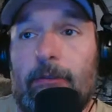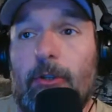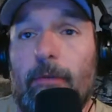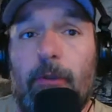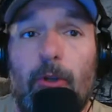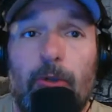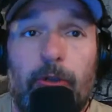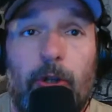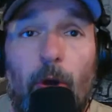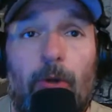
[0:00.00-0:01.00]
So if you use
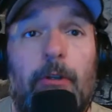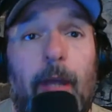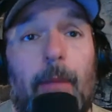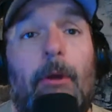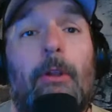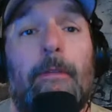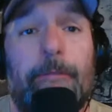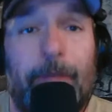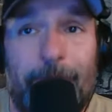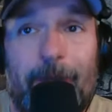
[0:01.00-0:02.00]
the code
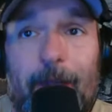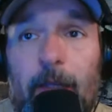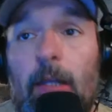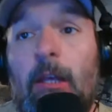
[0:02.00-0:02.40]
TABLE50,